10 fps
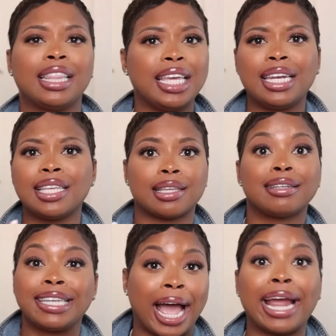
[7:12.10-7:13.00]
then it's
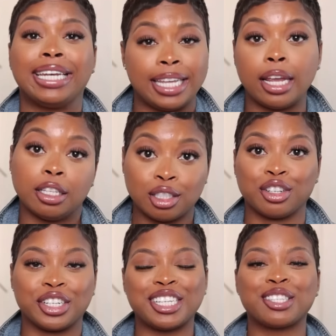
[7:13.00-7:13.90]
98
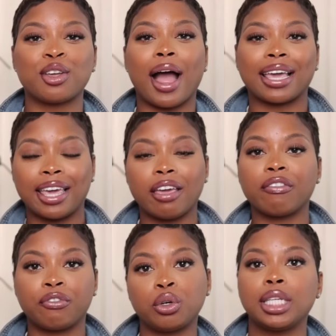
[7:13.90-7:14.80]
degrees so I
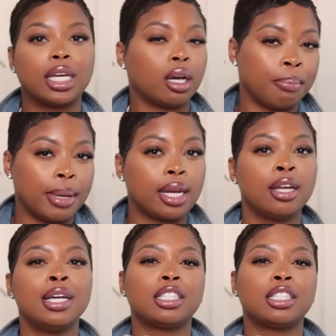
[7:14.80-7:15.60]
can't fully commit